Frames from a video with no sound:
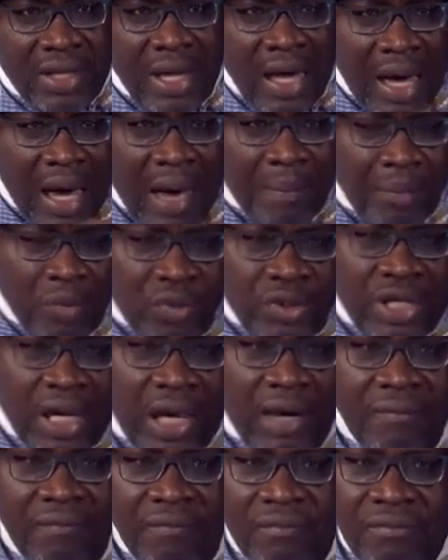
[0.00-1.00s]

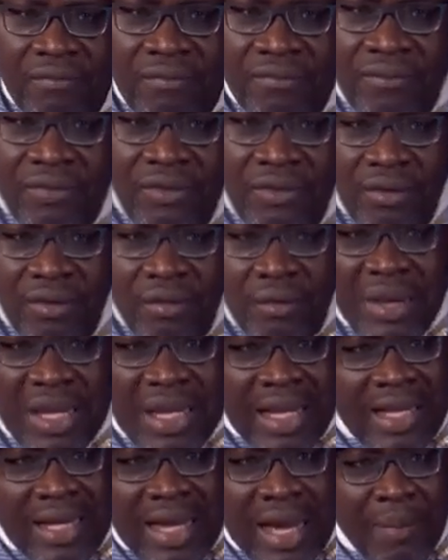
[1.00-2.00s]
Abuja,
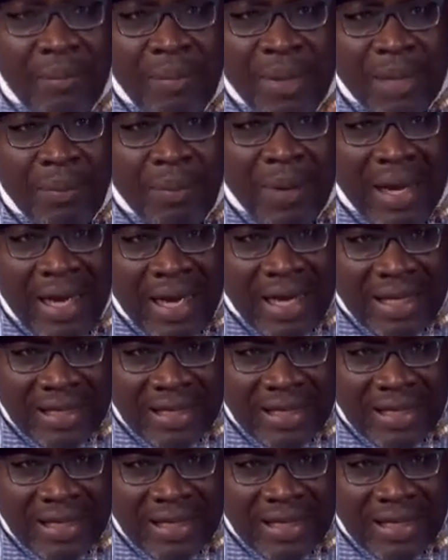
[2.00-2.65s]
meaning they are big players.